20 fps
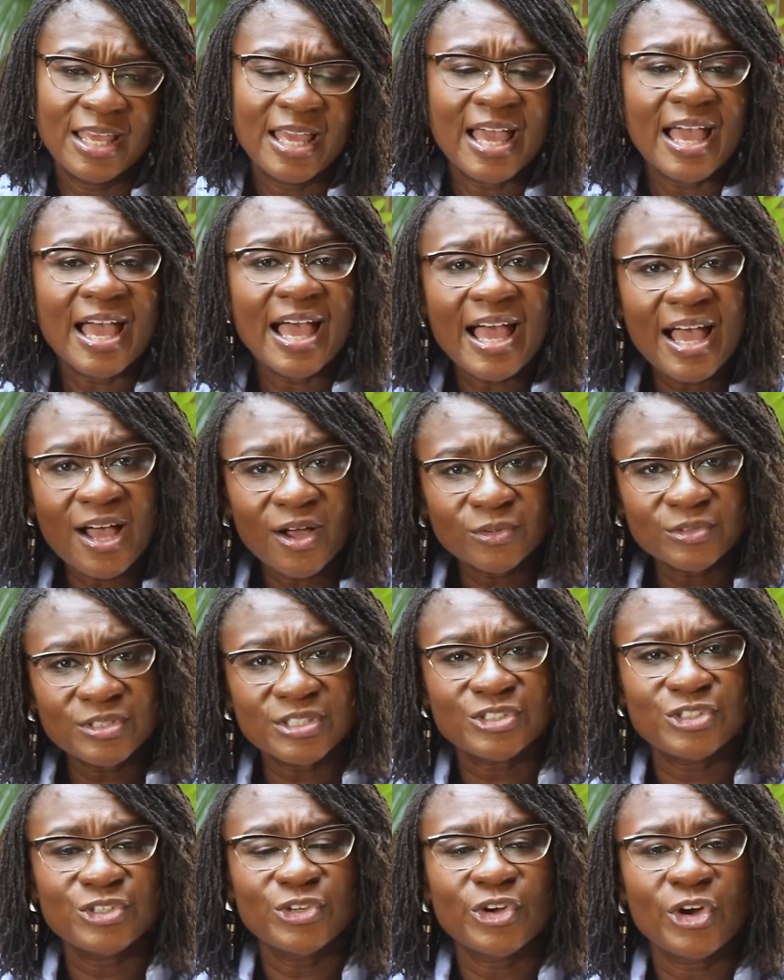How
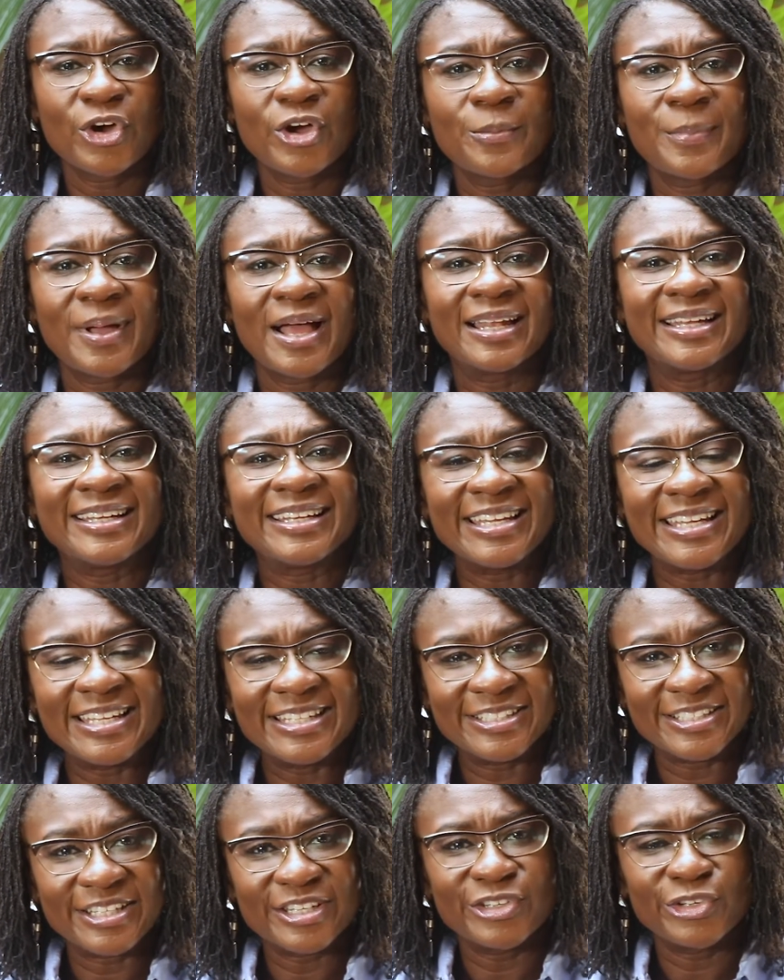did you go about
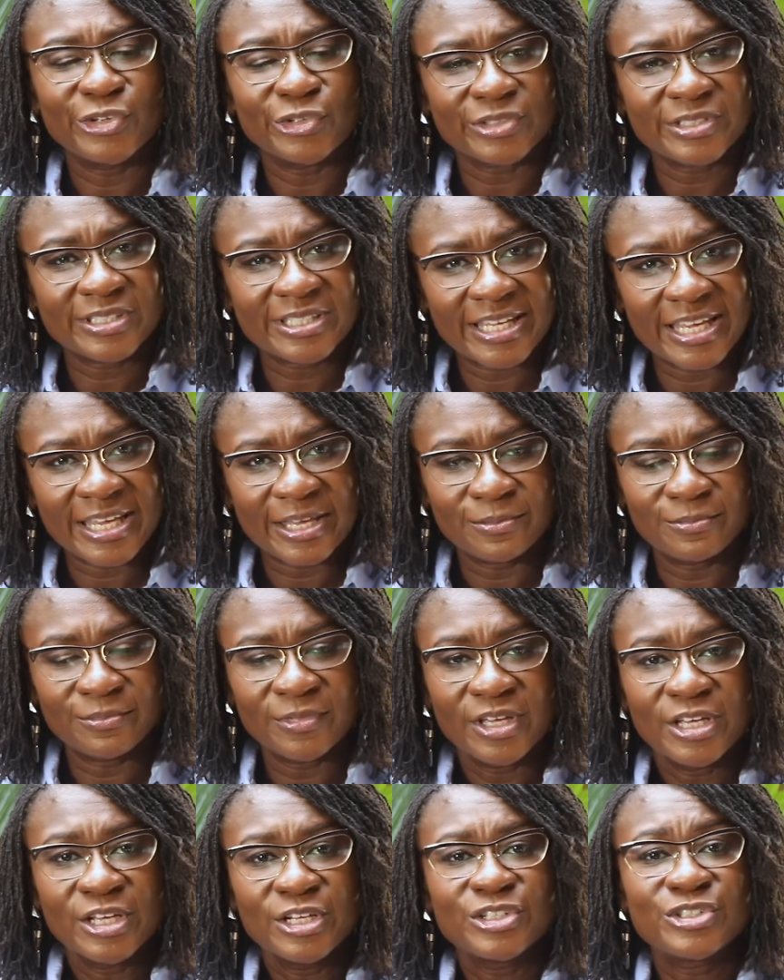leading your team
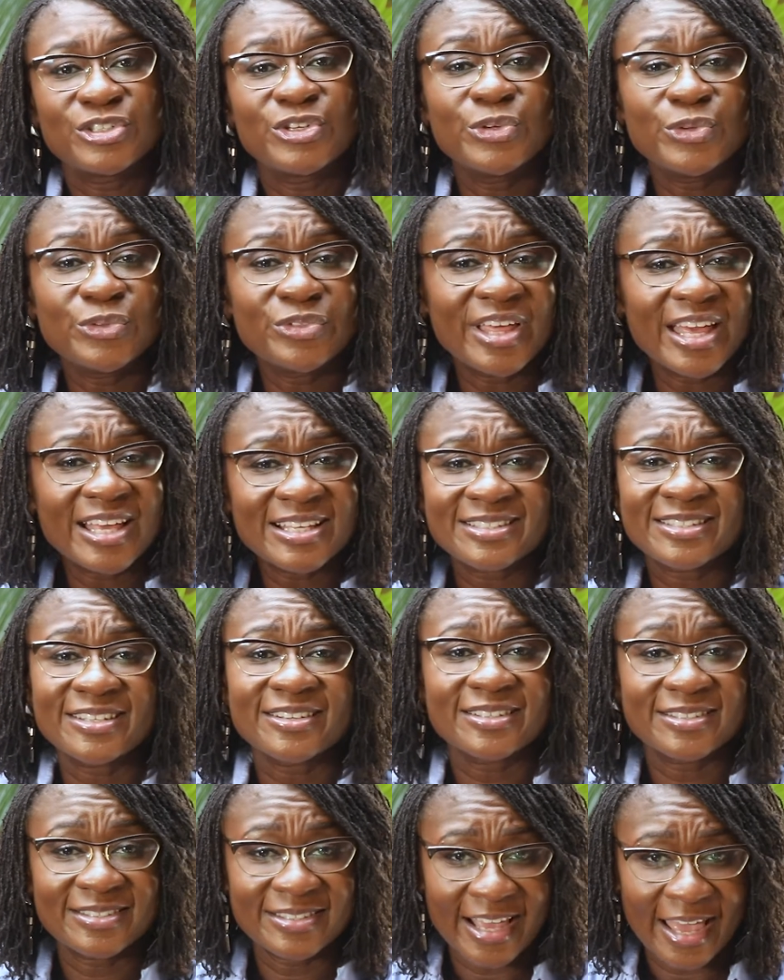to their
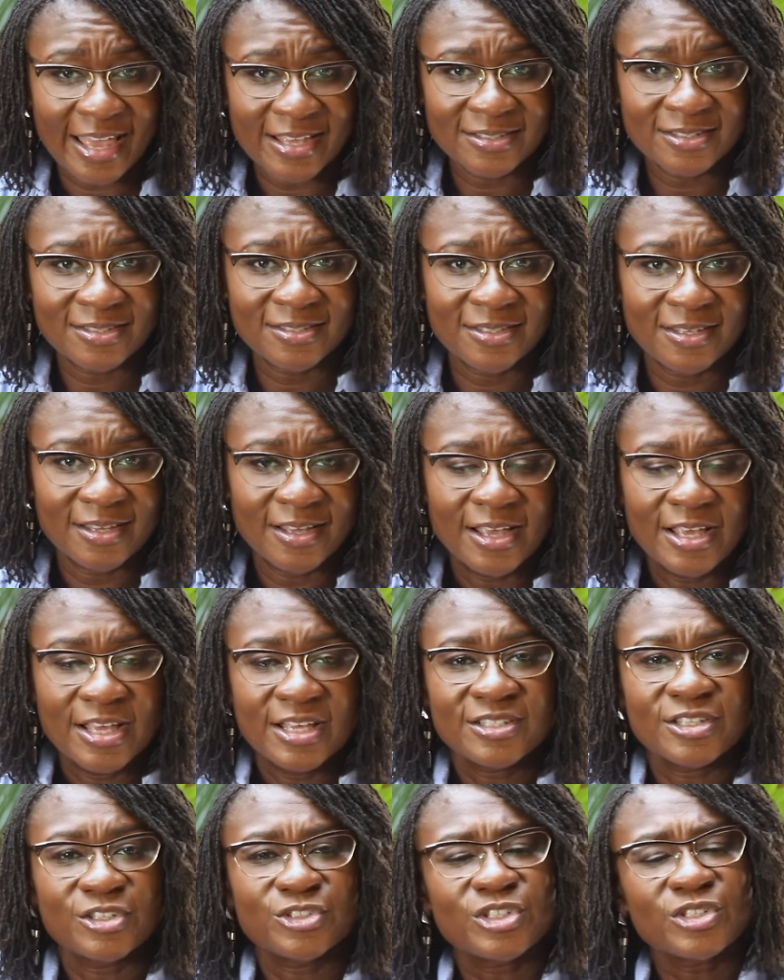success?
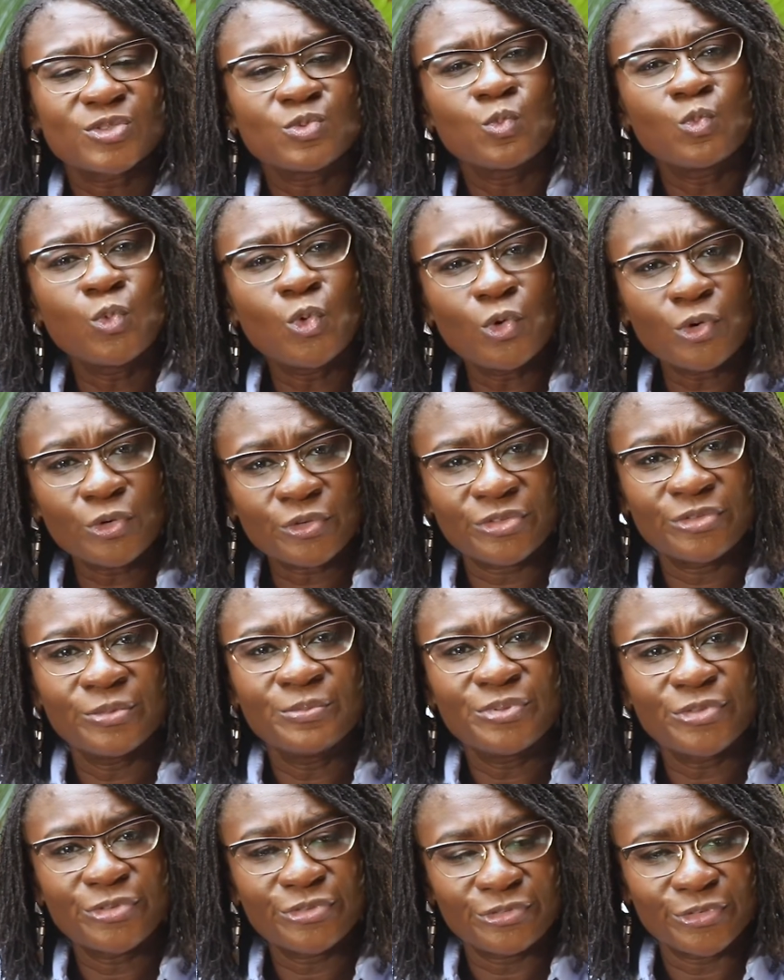So just walk
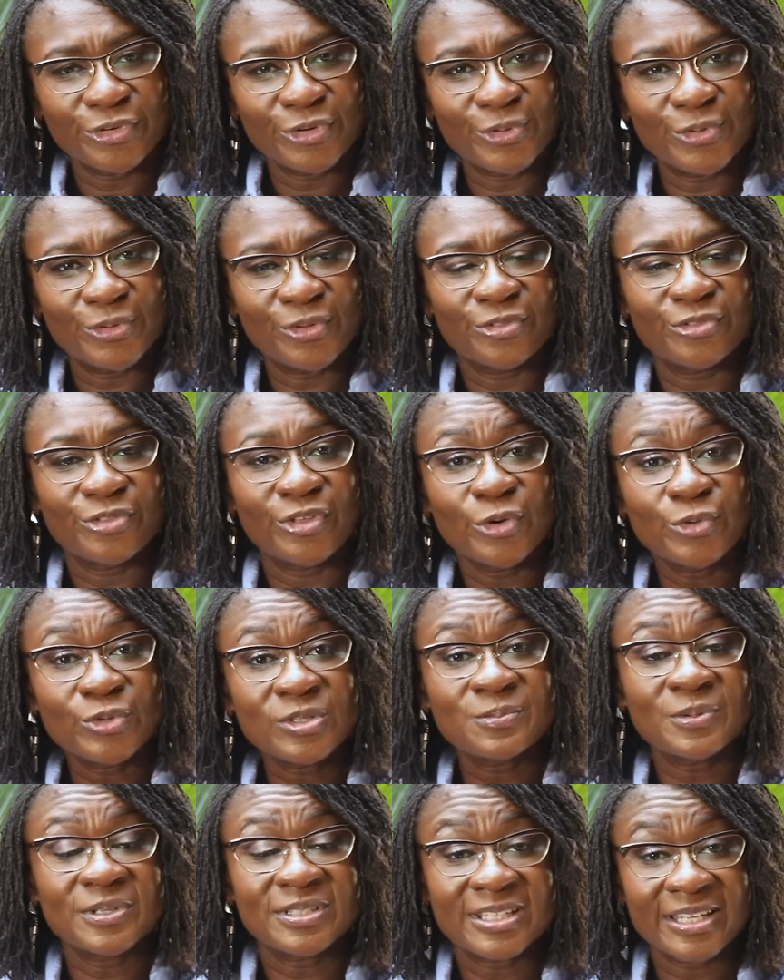them through
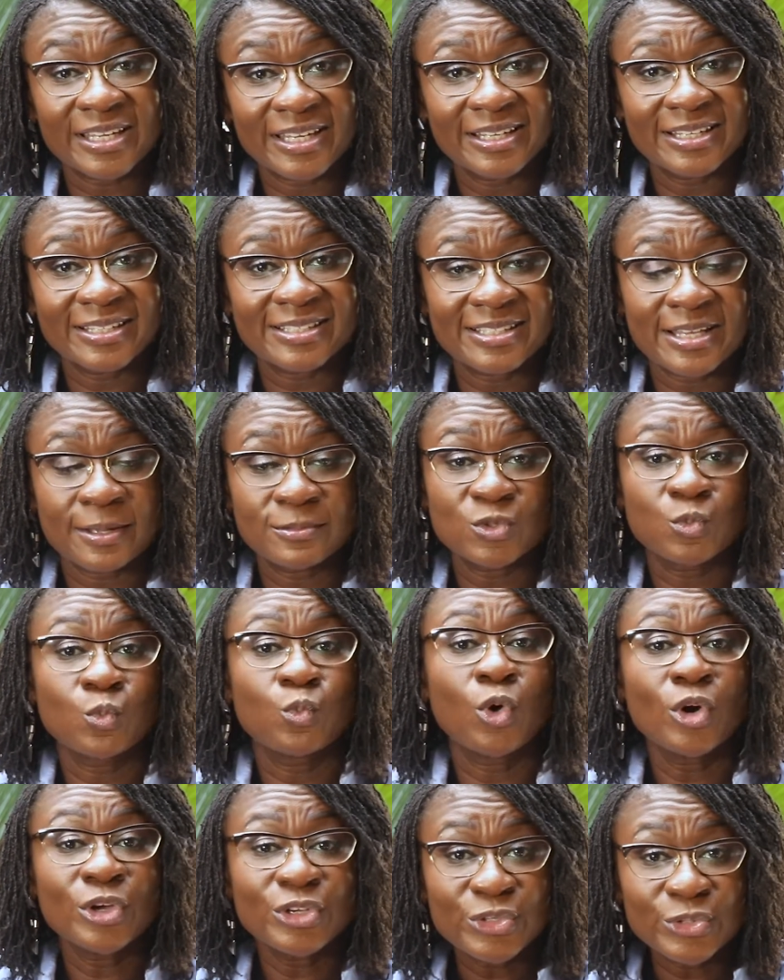those particular steps,
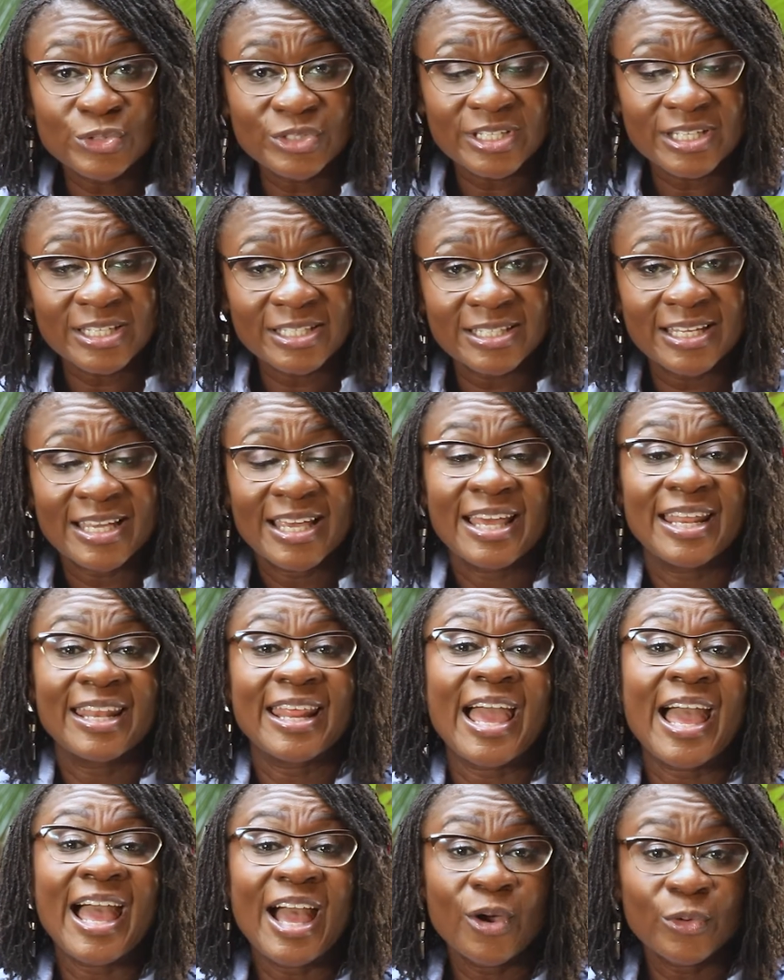what you did and
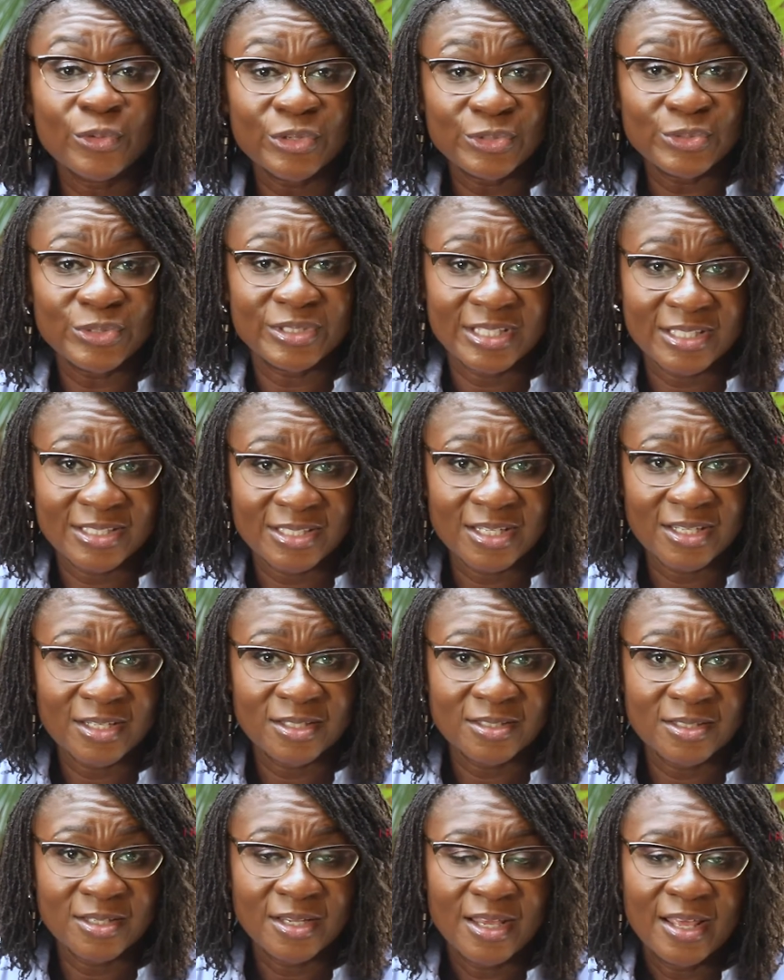how you did
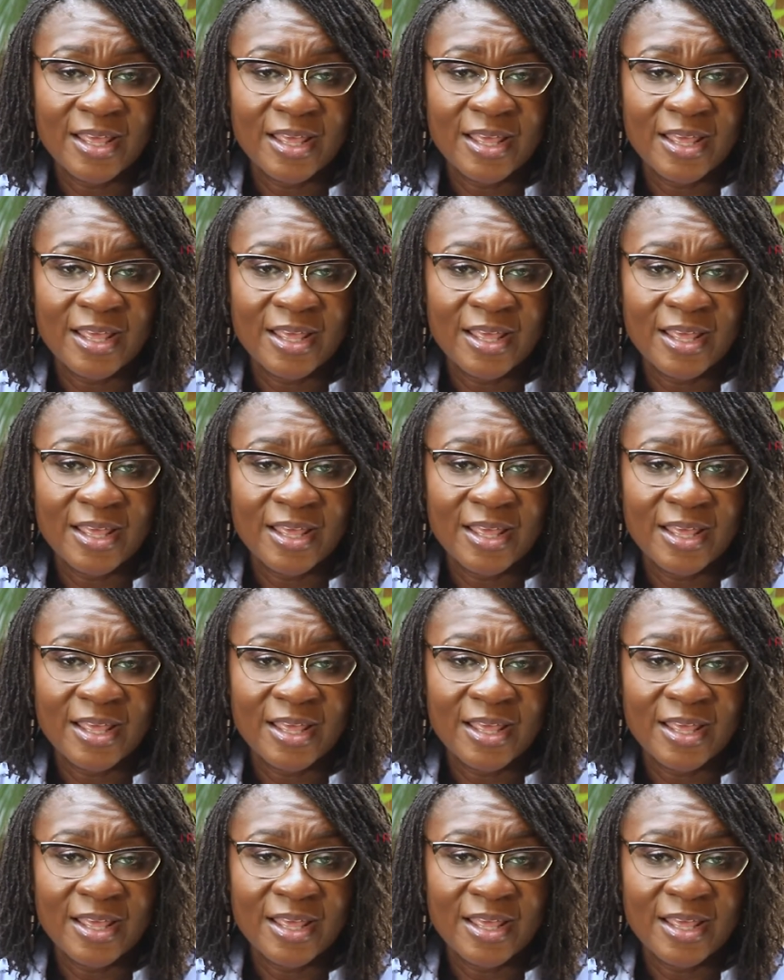it.